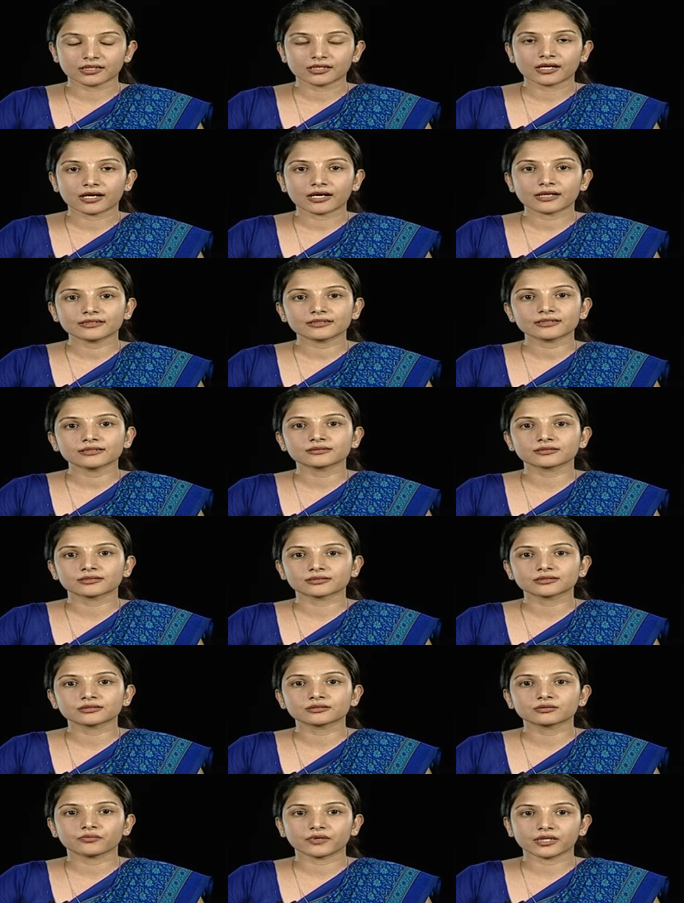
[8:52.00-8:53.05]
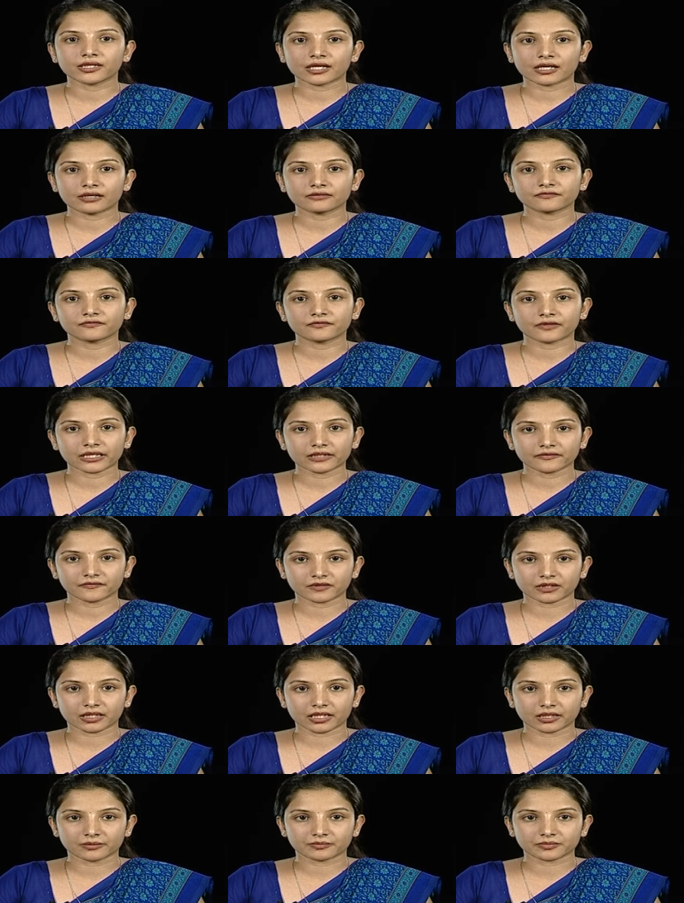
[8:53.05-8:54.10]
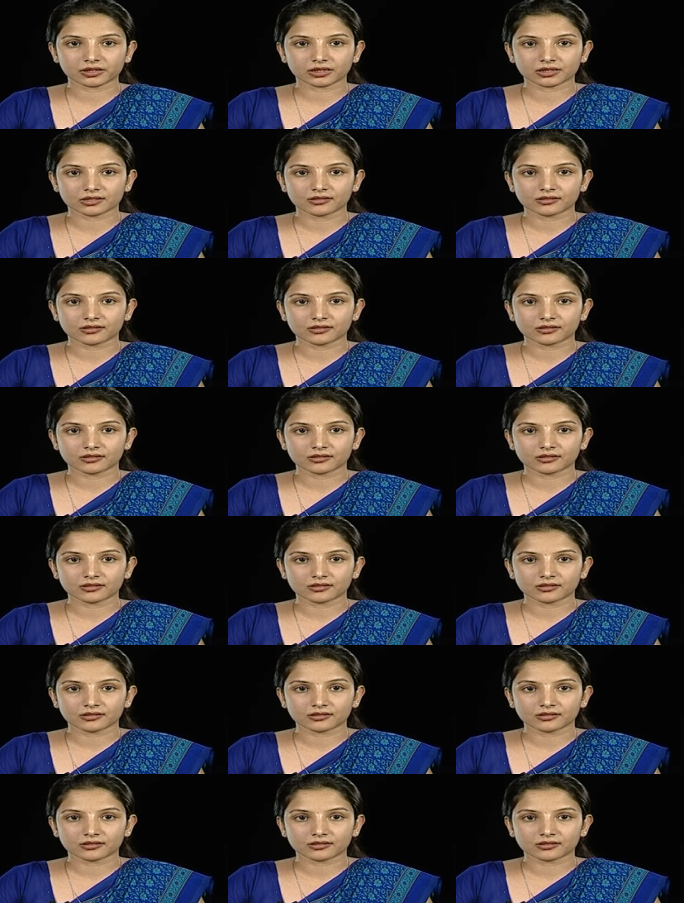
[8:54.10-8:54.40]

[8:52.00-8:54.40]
Under this we have five types.